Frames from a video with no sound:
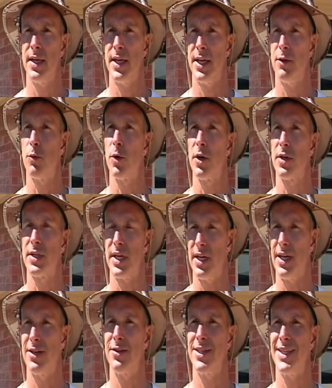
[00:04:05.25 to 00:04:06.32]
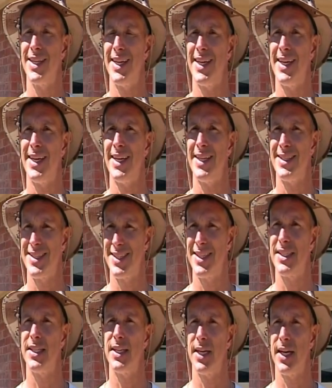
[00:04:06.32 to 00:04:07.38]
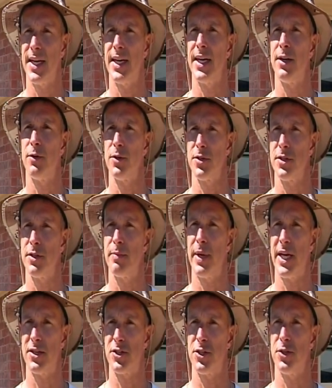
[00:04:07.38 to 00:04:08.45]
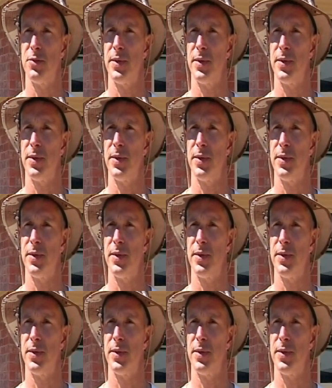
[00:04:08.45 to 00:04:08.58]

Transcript: he'd worked 169 hours in the past two